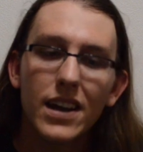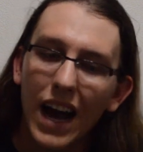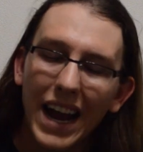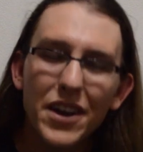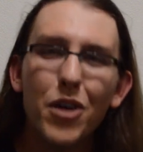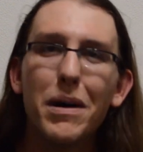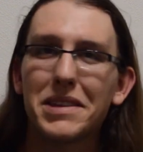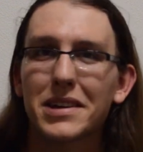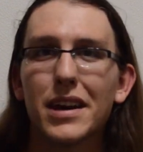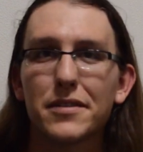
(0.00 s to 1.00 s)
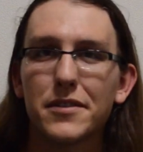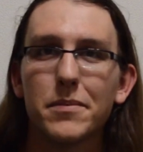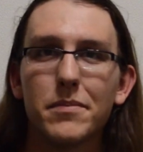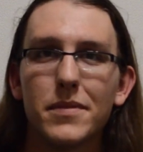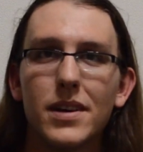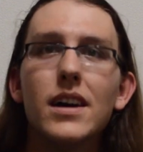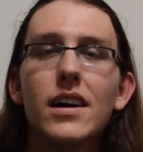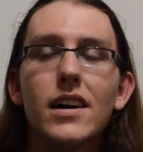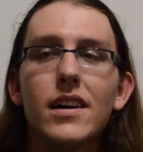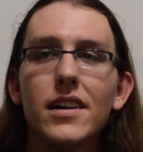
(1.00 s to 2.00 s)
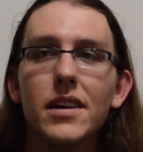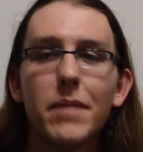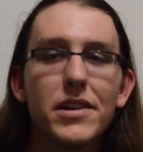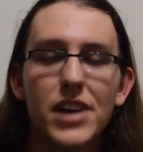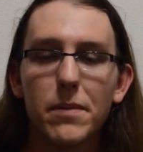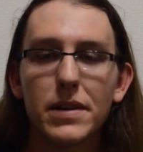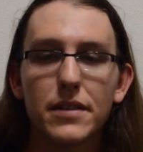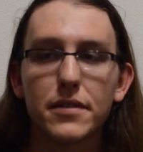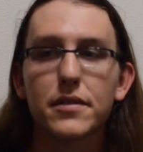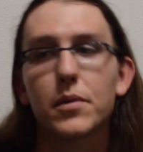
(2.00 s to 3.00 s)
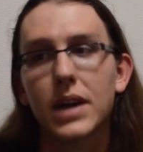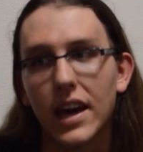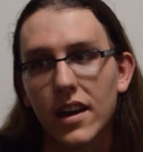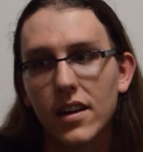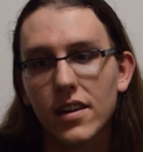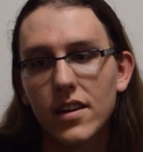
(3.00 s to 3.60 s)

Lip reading: I know about the custom. And my Japanese is okay.